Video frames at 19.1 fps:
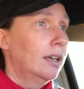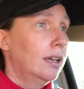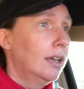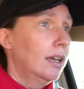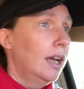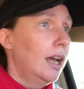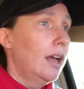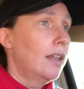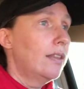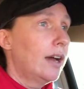
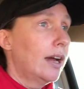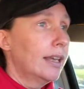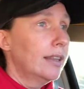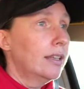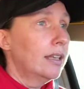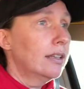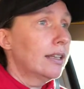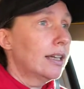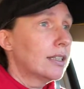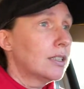and I
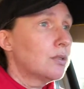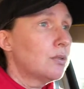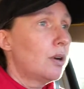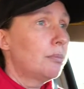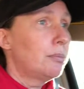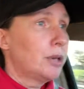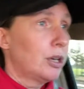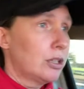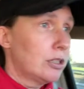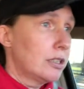think that's what
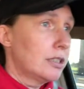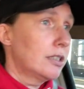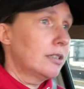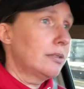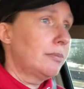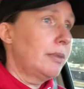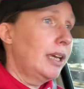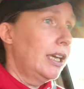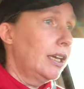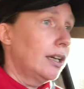burdens
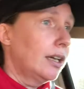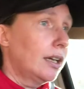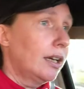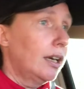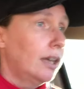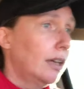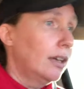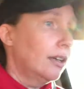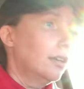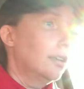me
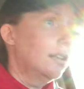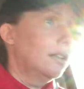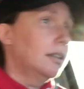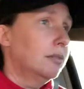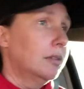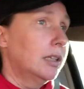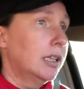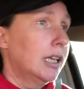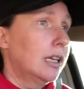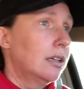
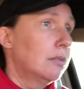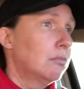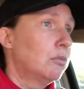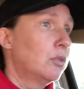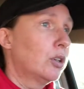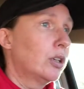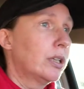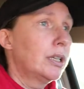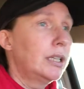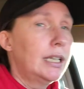
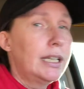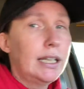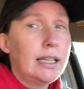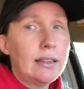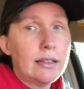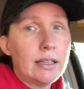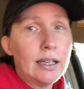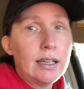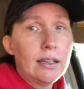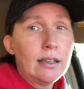more than
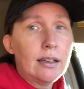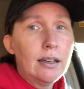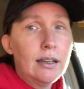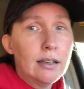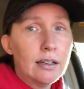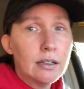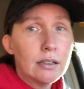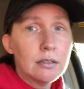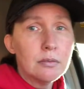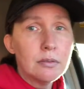anything.
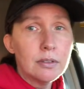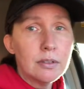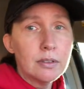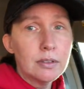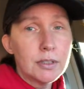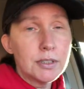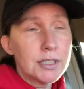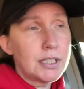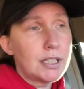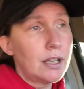
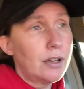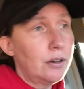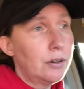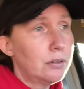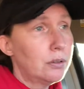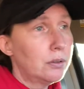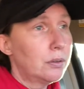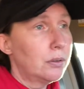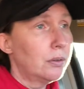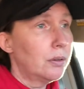
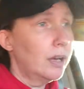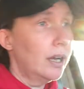So